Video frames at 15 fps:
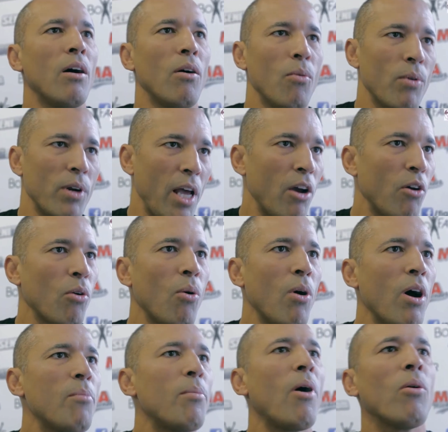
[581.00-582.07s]
When I grow
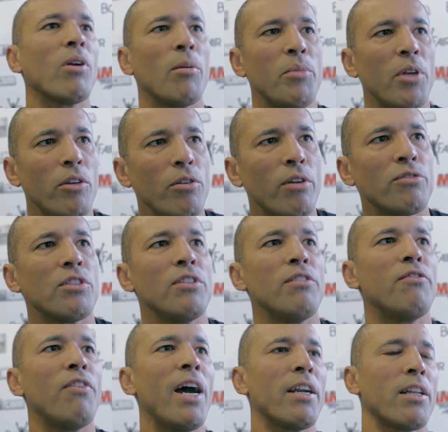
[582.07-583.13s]
up, I want to be a UFC
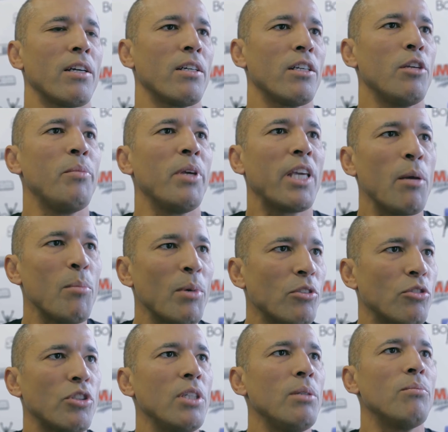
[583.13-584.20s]
fighter. It became a
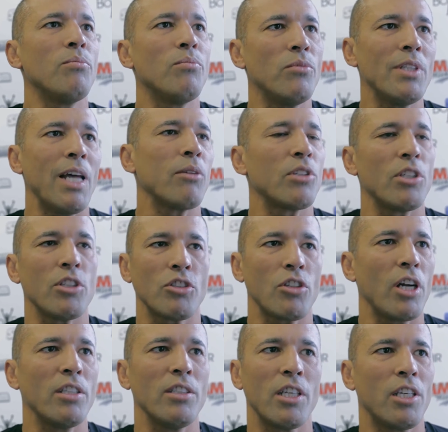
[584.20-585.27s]
dream. Now they're
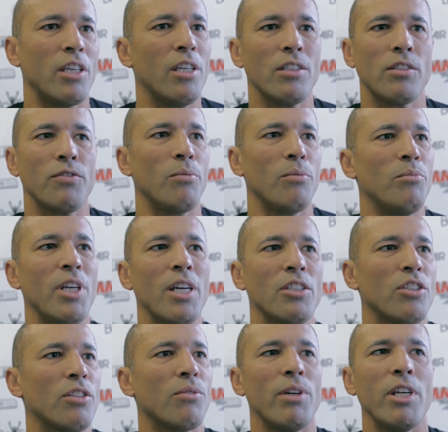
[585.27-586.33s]
starting the kids from young
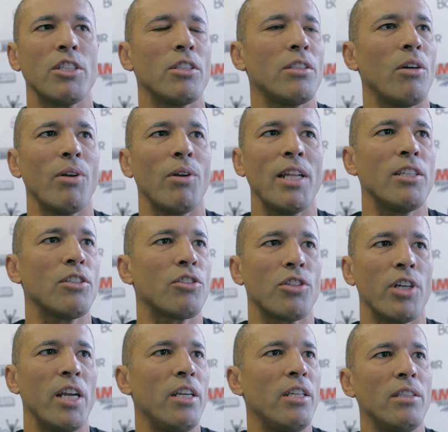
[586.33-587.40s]
generation, they're already
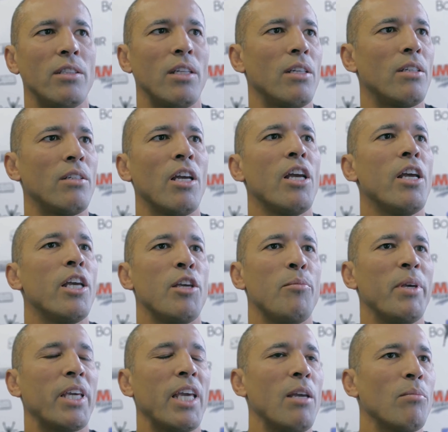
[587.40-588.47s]
training. It
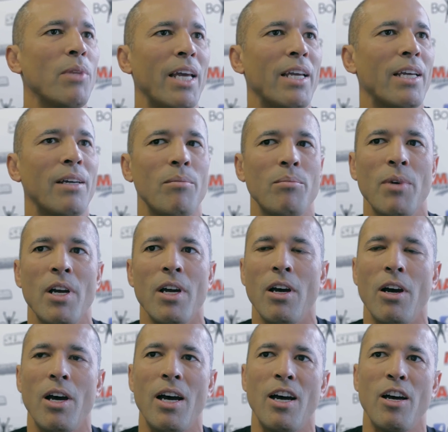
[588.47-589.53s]
became like a
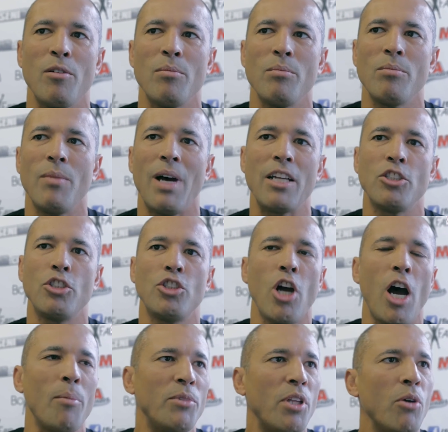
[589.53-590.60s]

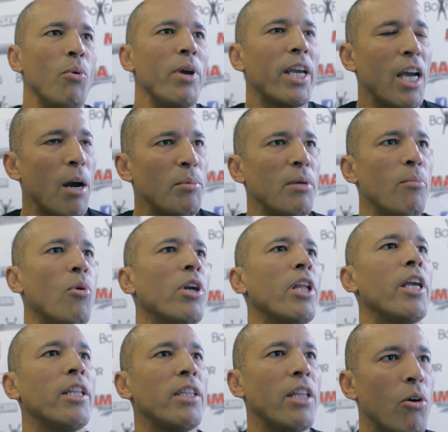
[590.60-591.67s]
job. They wake up in the morning
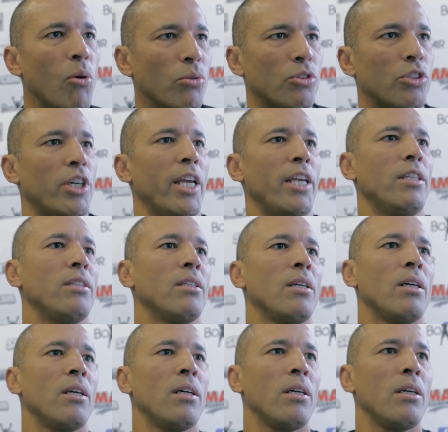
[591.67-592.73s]
and they go train,
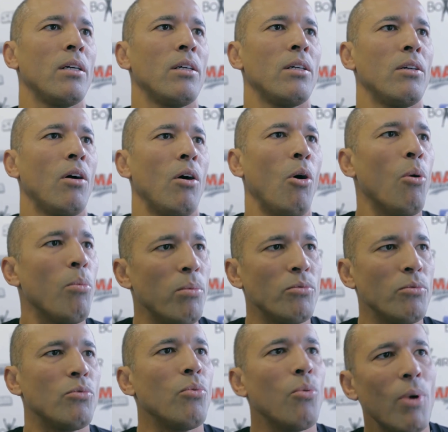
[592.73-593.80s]
hoping
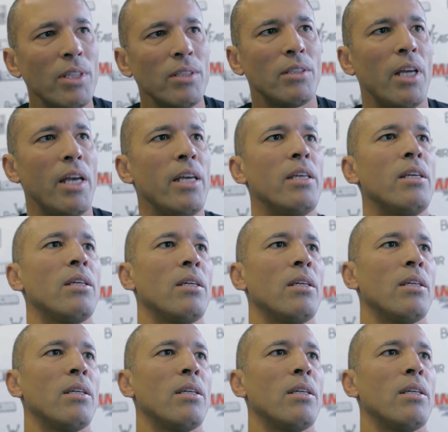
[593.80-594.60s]
to one day